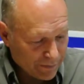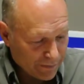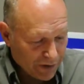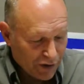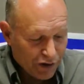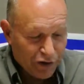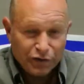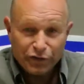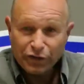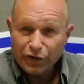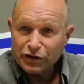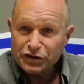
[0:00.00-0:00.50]

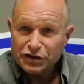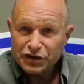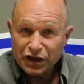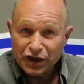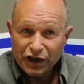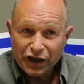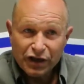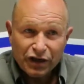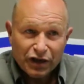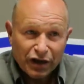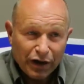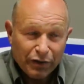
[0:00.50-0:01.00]

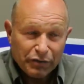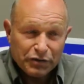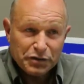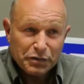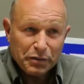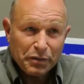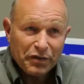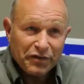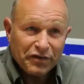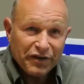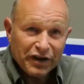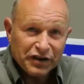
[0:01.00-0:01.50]
university. I was a
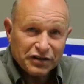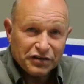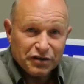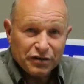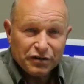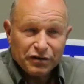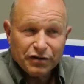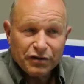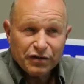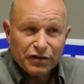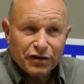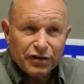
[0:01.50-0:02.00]

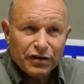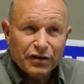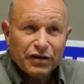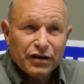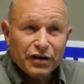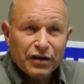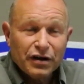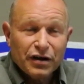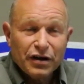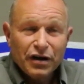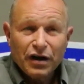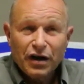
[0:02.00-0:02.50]
professor.
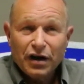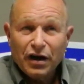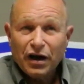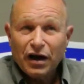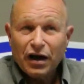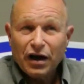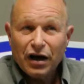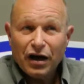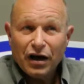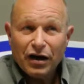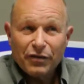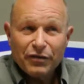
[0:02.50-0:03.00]

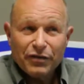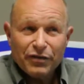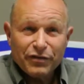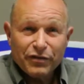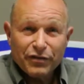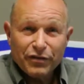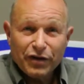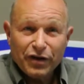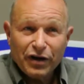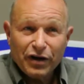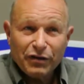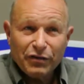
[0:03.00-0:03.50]

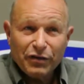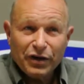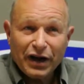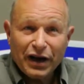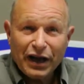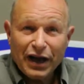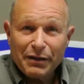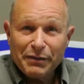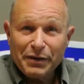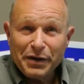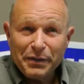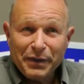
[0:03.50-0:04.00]
When I
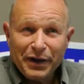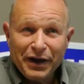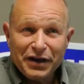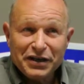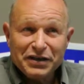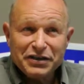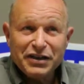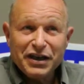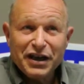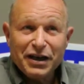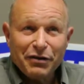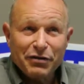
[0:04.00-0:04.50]
got my
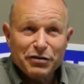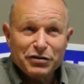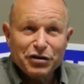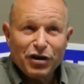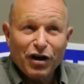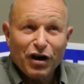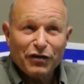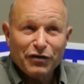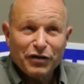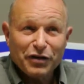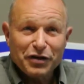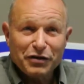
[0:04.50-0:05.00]
PhD, I was
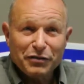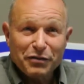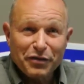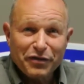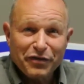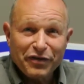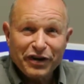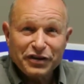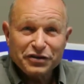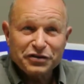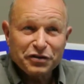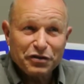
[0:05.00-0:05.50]
offered a
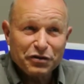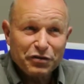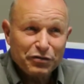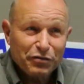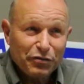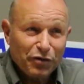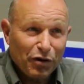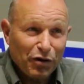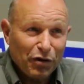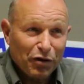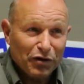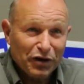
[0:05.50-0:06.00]
professor
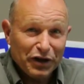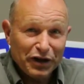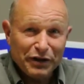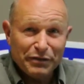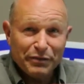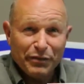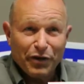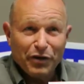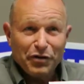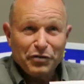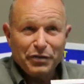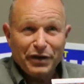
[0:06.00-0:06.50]
role in
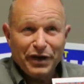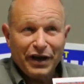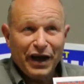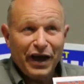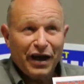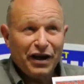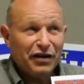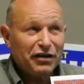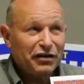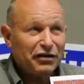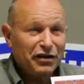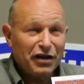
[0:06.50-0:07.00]
both
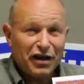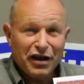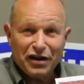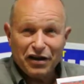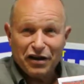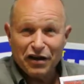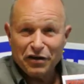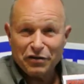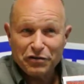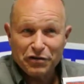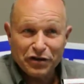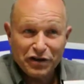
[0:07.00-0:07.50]
mechanical and
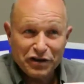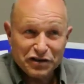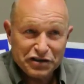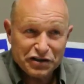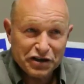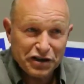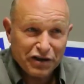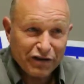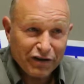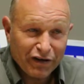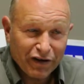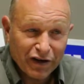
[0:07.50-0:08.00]
electrical
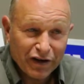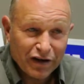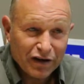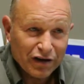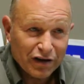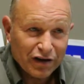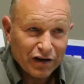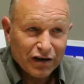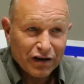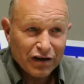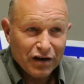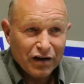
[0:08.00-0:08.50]
engineering
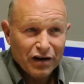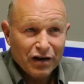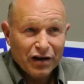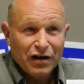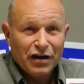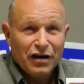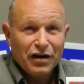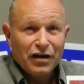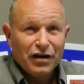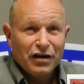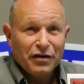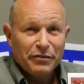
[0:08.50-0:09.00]

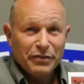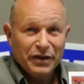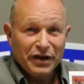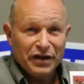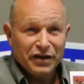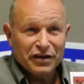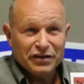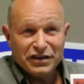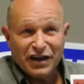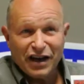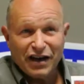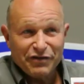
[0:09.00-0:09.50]

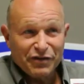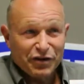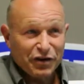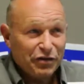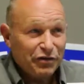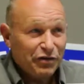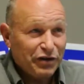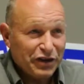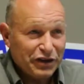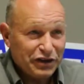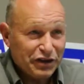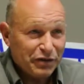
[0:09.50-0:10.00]
because I have
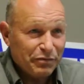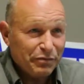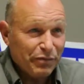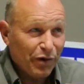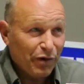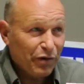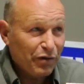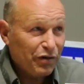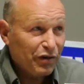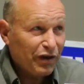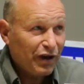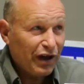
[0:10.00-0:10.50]
degrees in
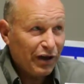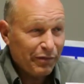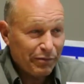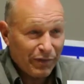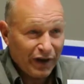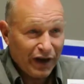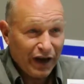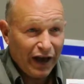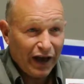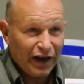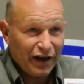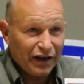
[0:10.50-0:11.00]
both
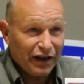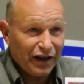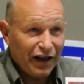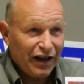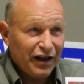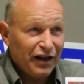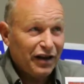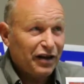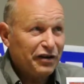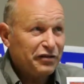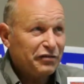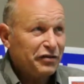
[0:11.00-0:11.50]
mechanical
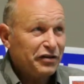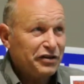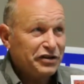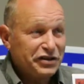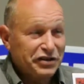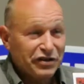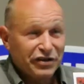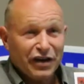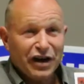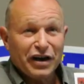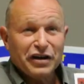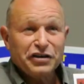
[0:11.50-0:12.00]
and electrical
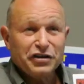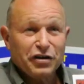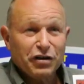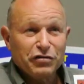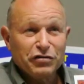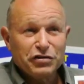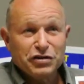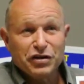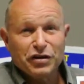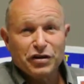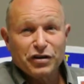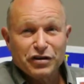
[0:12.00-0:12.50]
engineering. I
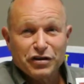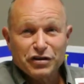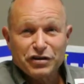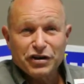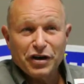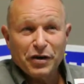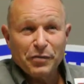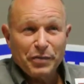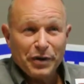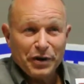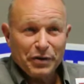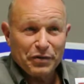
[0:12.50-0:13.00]
chose to
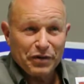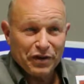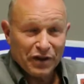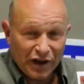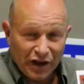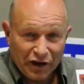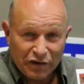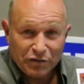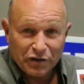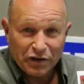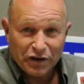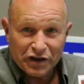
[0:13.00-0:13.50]
jump in with
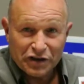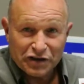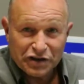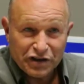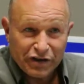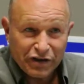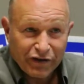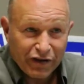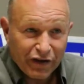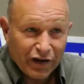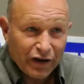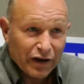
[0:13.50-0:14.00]
electrical
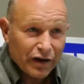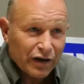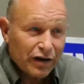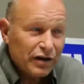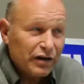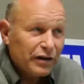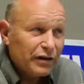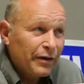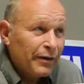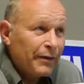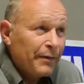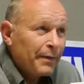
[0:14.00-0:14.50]
engineering
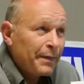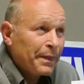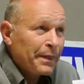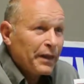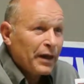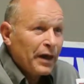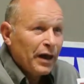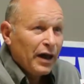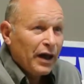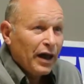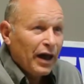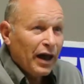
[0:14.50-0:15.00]

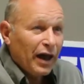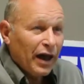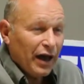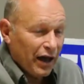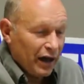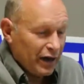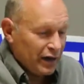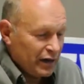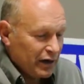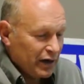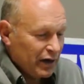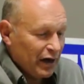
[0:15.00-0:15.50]

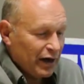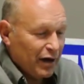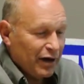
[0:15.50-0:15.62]
and